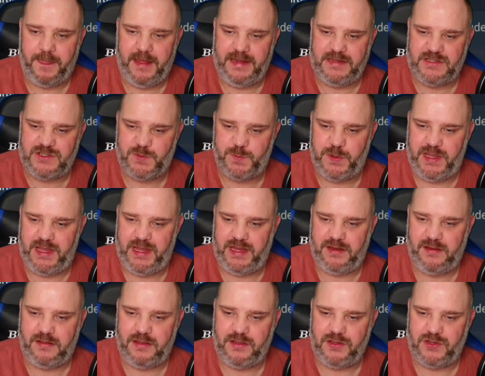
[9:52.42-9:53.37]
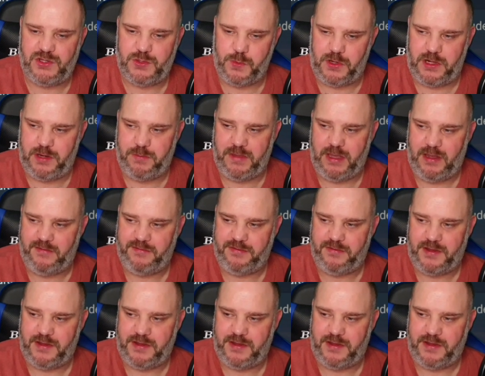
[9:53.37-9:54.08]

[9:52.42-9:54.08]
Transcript: and speed, because you want him going